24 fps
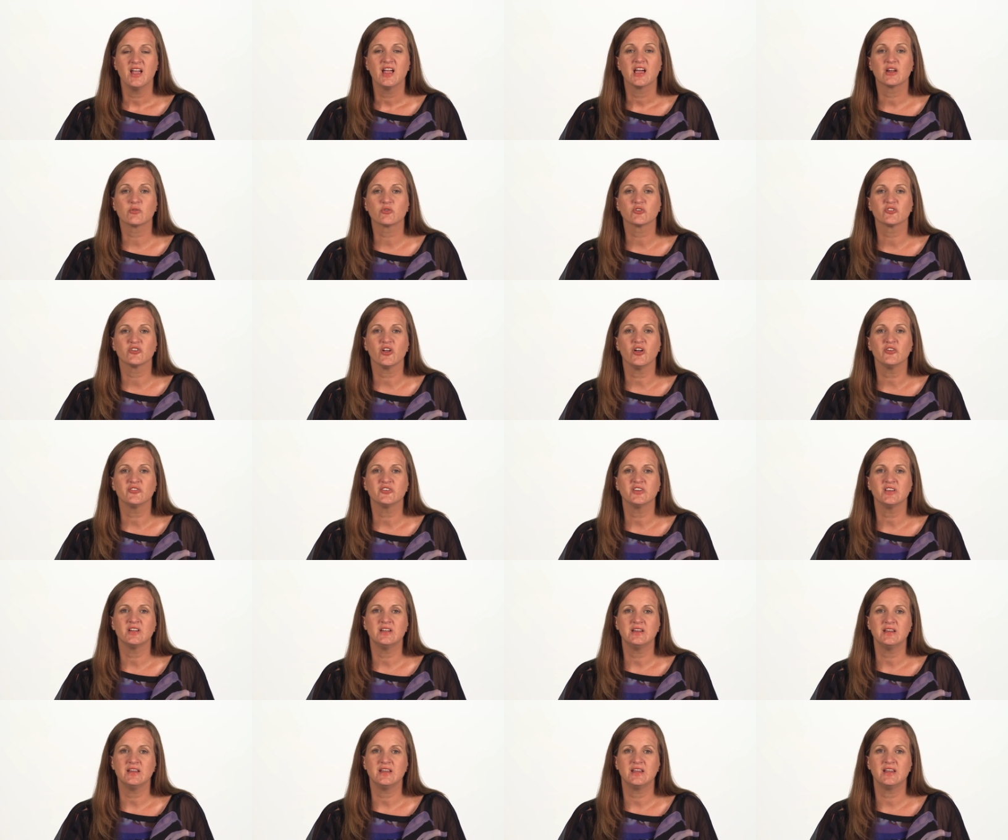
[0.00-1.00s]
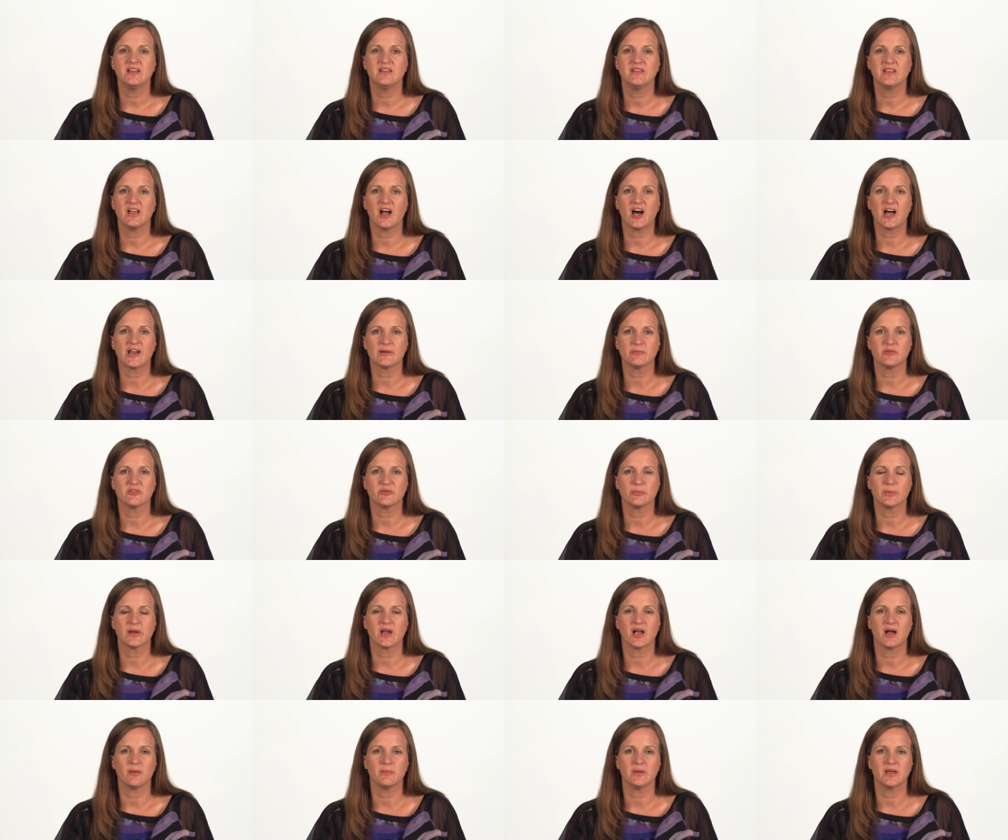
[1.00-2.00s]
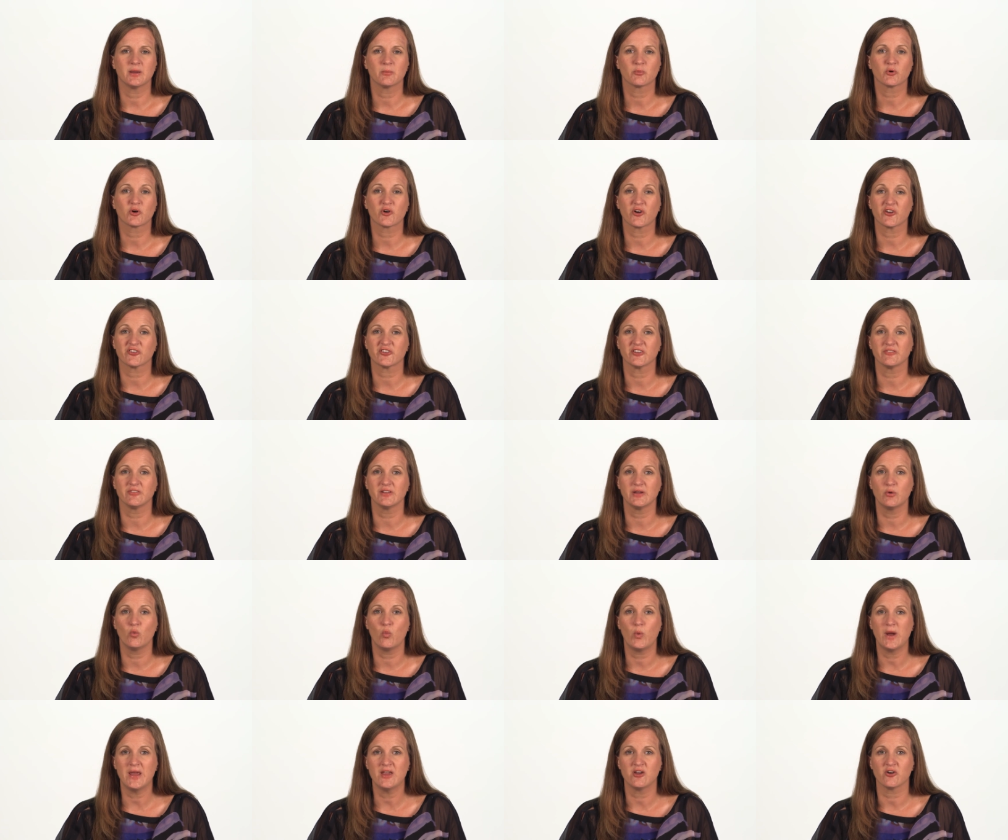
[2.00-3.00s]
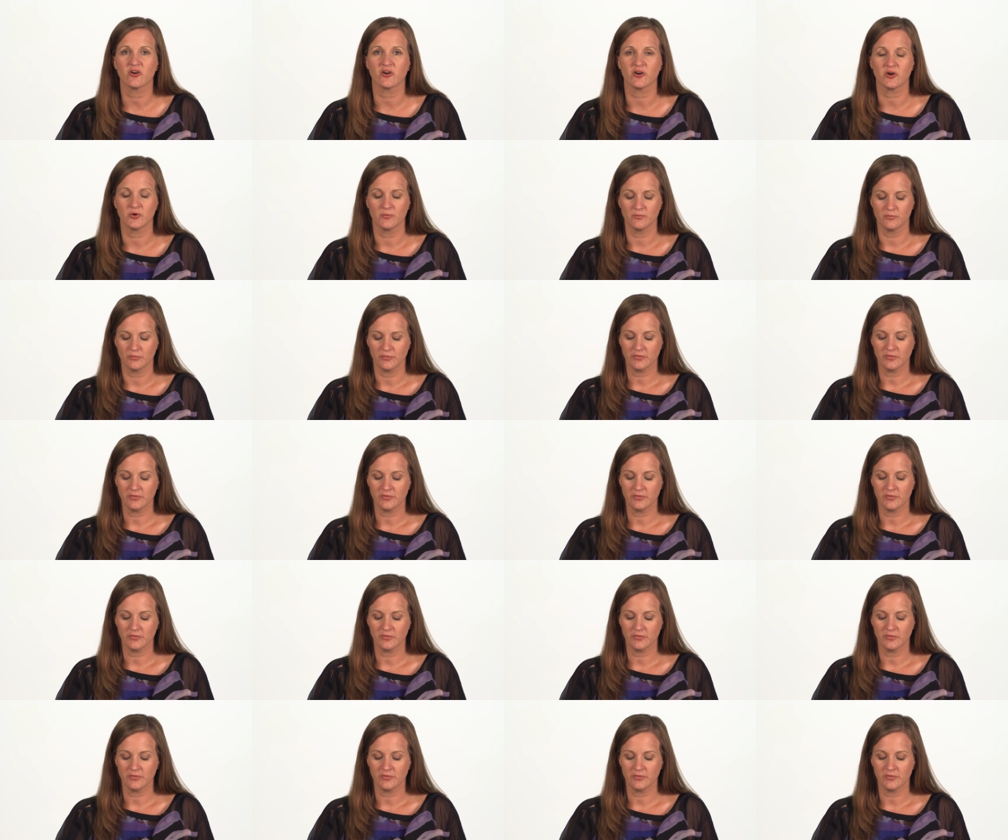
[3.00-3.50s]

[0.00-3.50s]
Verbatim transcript: and resulted in the Ottomans becoming progressively weaker